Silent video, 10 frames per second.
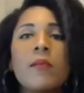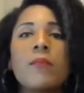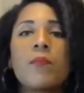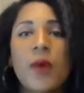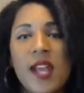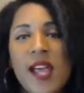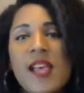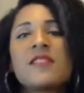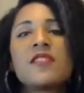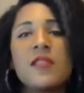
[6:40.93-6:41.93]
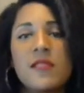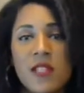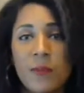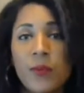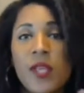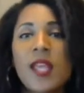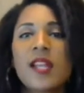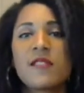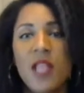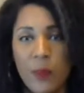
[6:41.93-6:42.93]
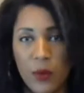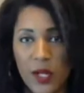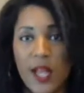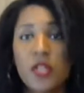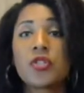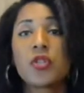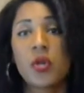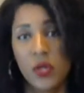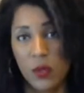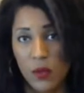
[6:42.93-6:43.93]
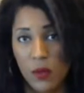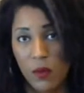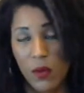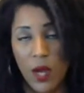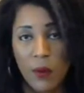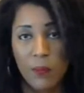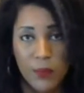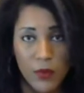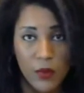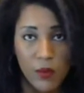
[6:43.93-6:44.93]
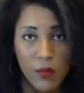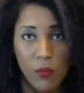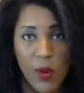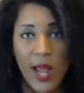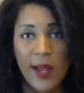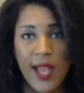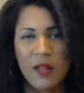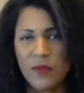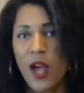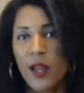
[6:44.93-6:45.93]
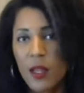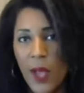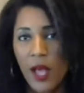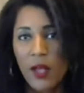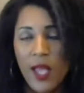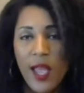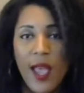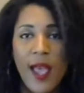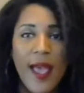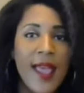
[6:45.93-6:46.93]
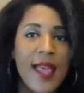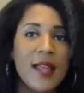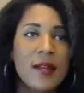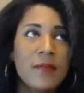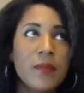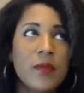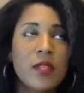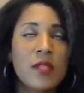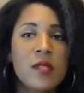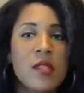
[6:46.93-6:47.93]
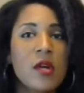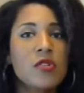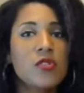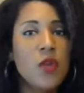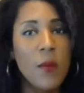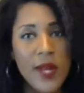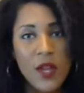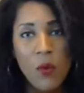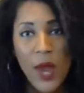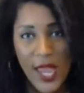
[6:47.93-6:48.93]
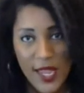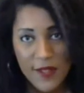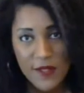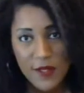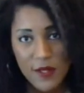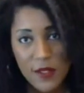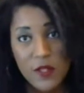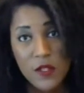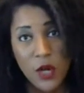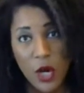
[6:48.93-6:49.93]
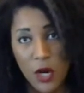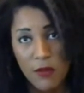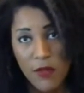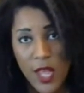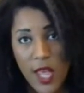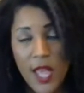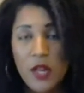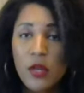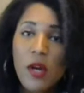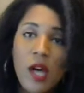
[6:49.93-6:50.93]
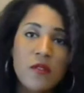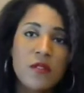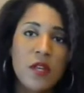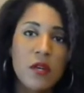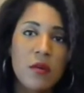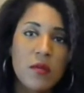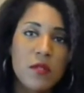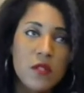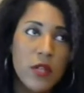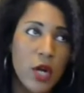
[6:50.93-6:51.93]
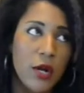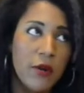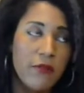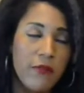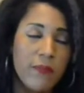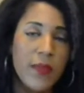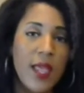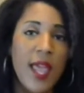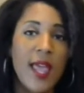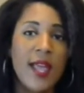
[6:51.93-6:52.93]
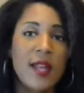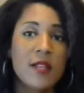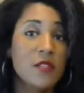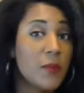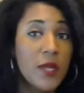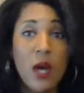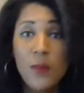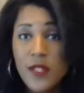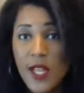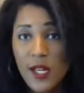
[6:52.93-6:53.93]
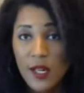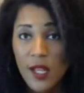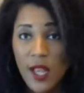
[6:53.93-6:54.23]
But as simply an example to kind of show you what I'm kind of talking about. And there are so many ways to serve. And you can also serve and still be compensated.